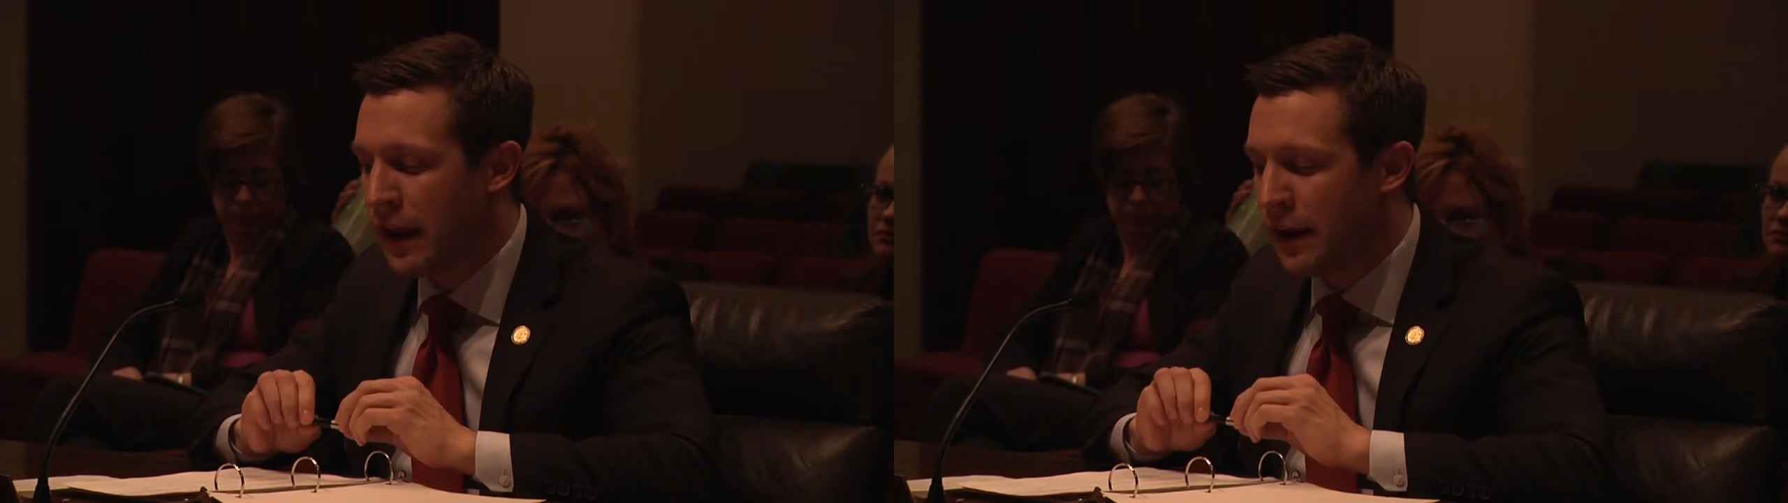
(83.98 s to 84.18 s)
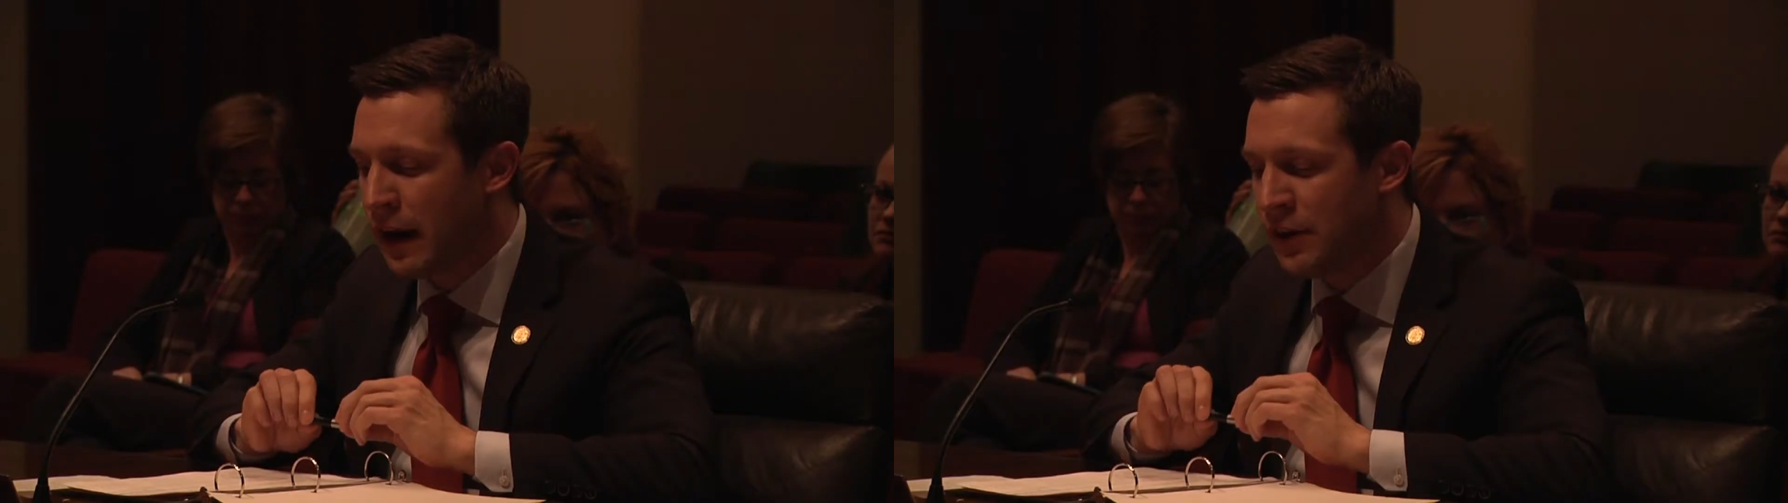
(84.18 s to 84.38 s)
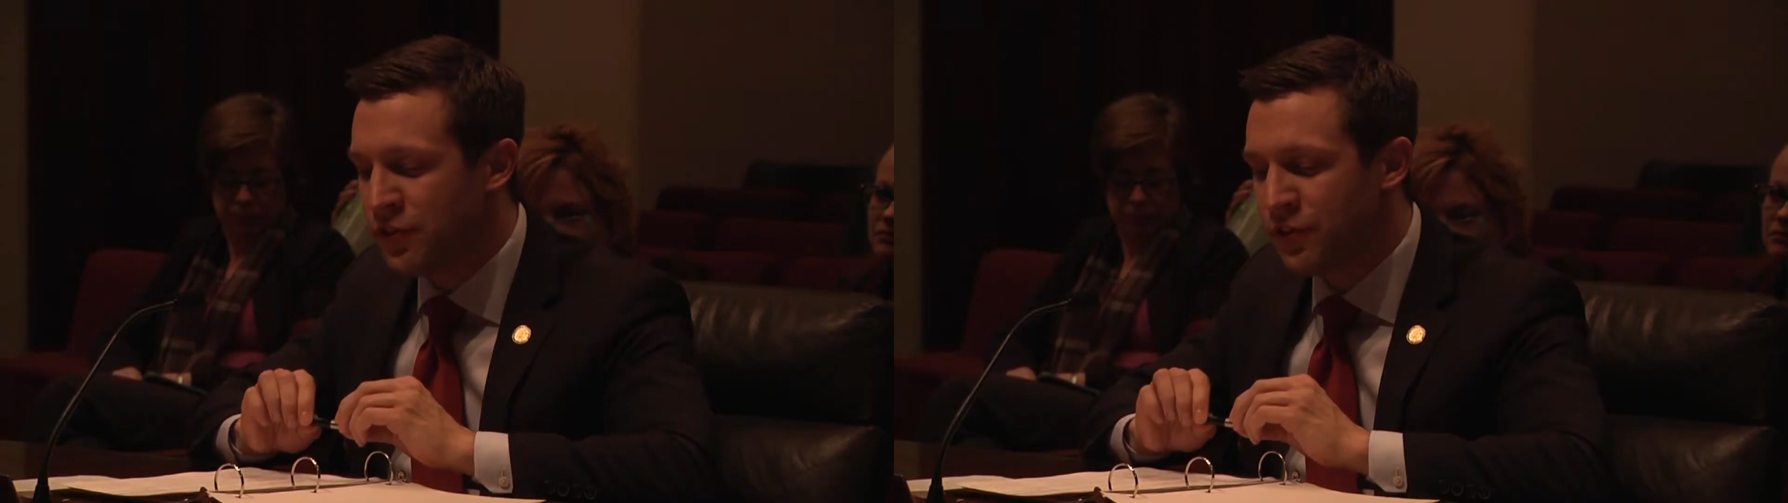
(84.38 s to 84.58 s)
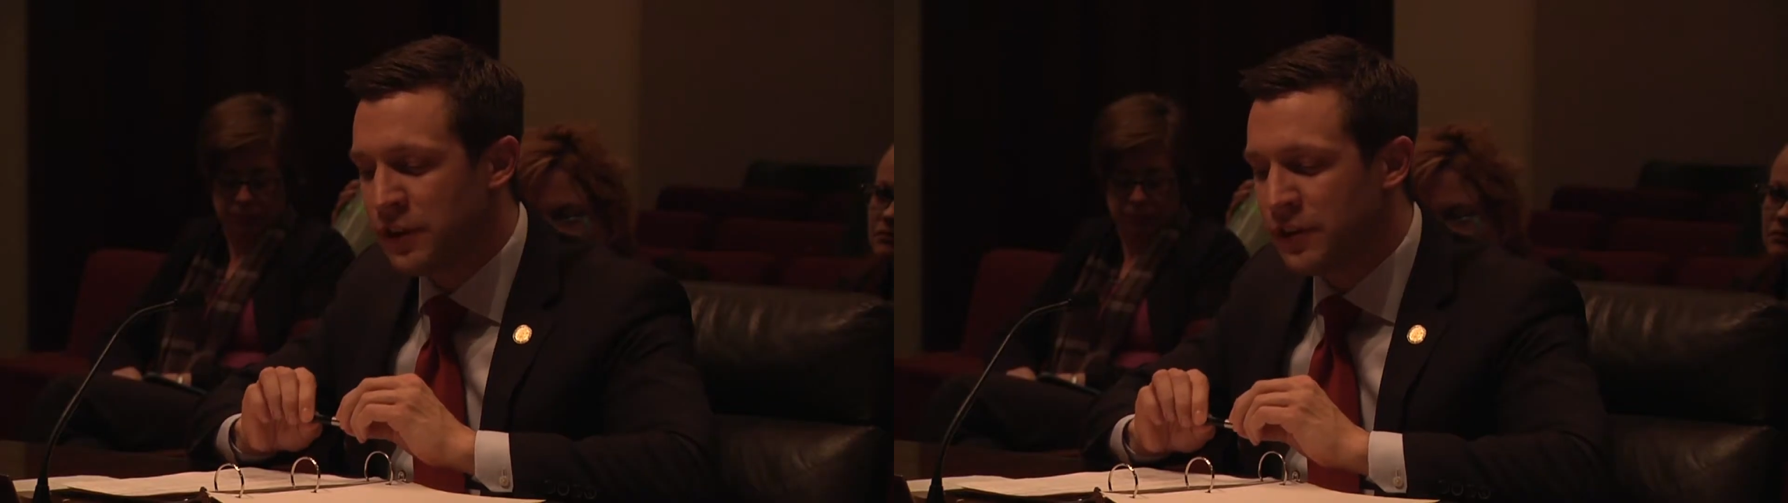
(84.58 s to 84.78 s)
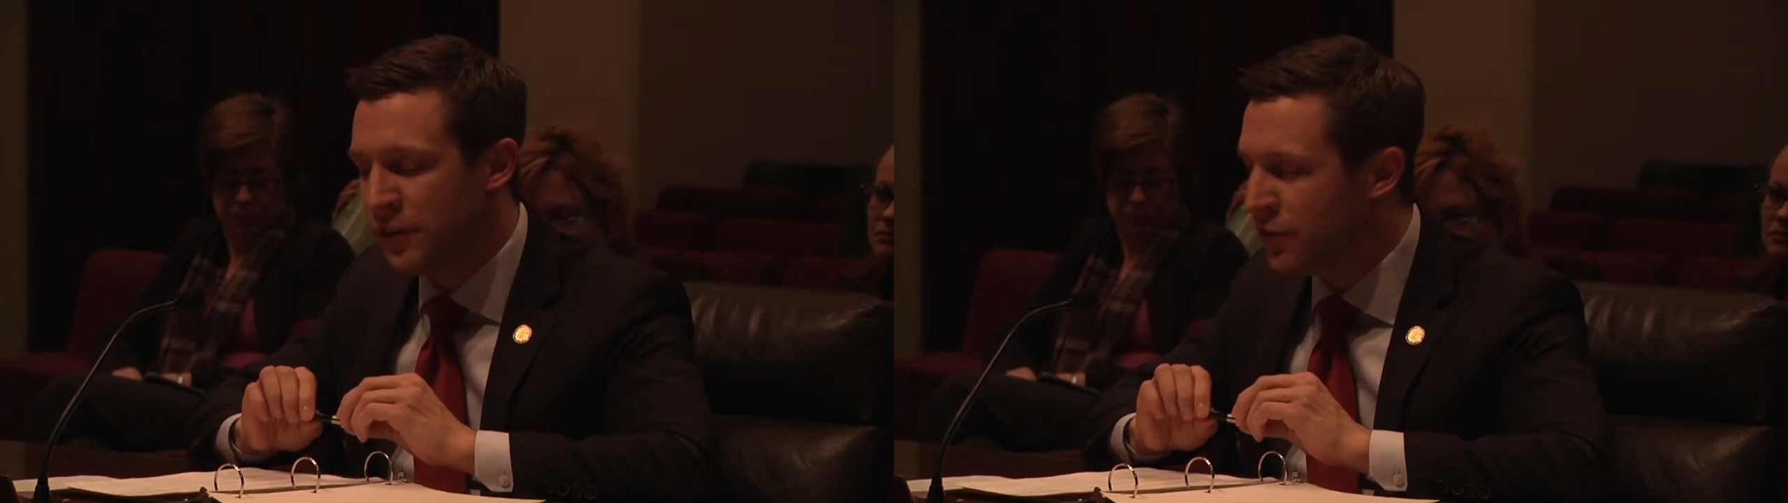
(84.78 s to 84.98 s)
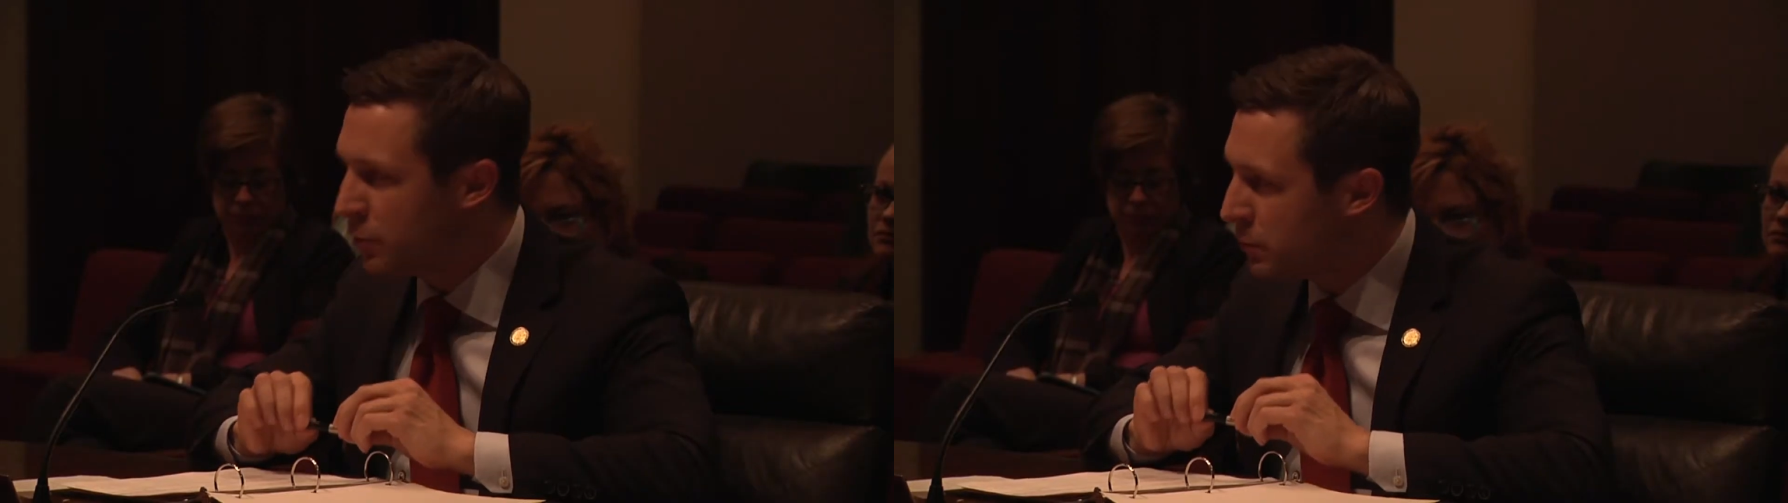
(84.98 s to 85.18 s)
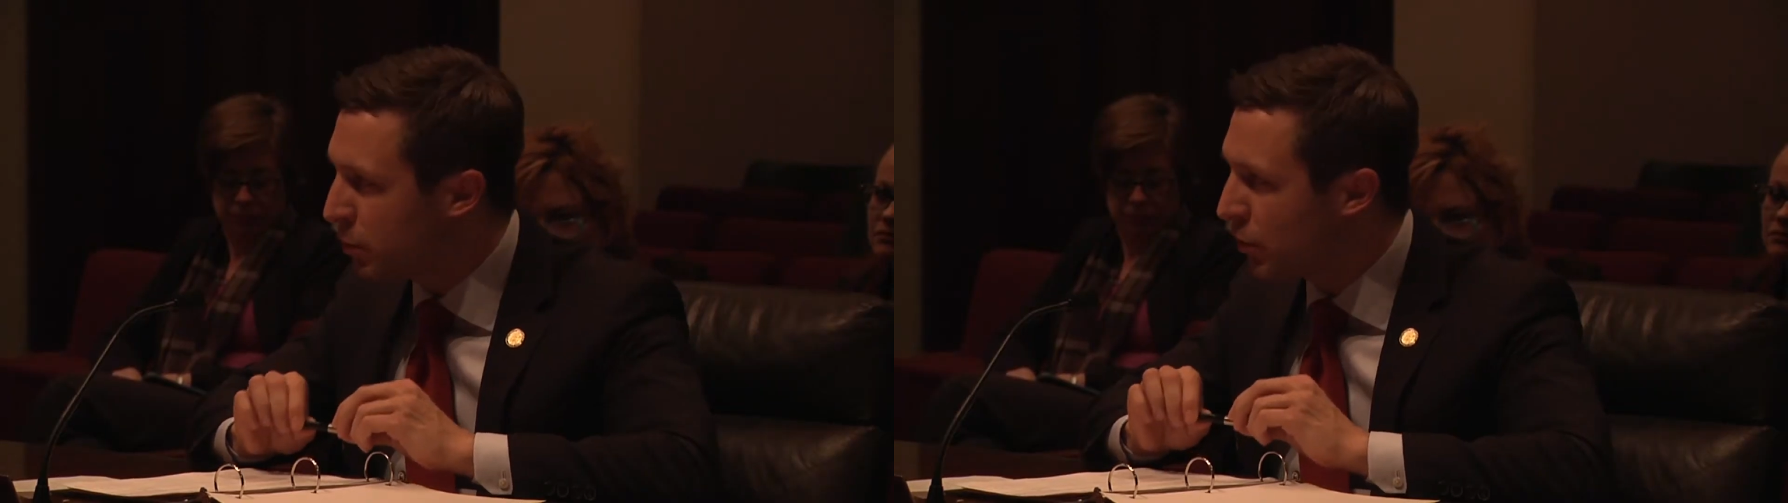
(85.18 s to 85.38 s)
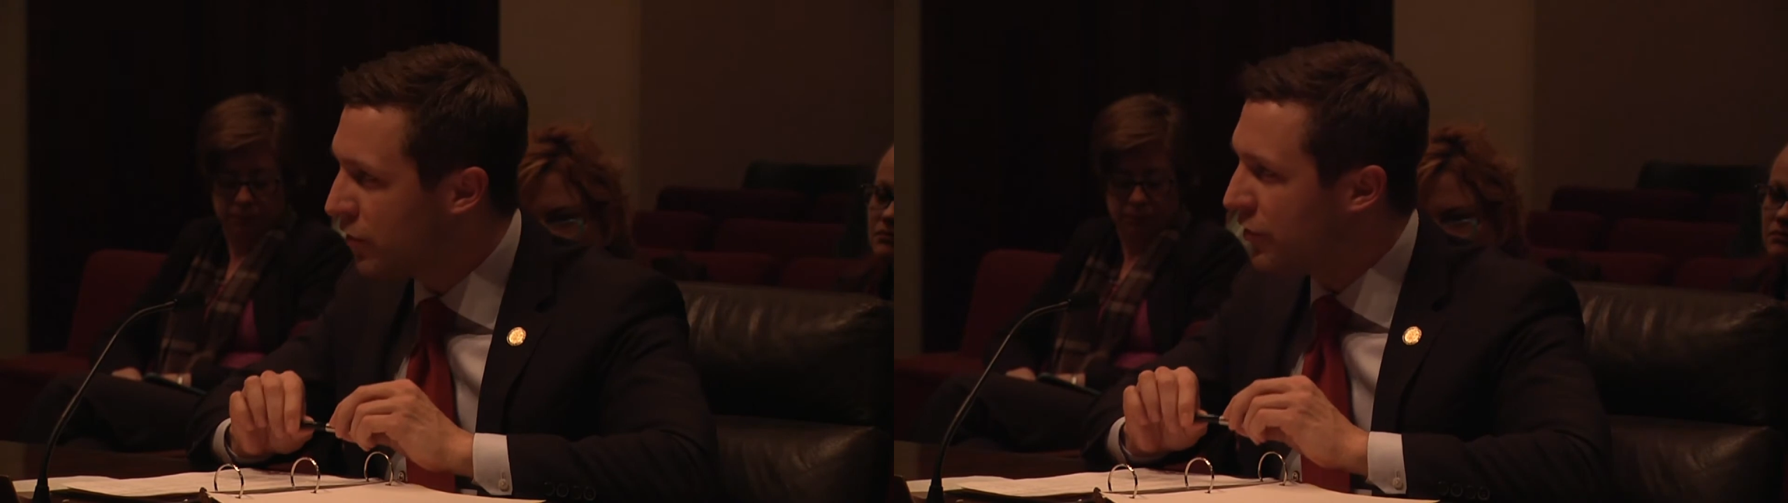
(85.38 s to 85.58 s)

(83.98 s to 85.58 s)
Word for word: And I just think that it's so important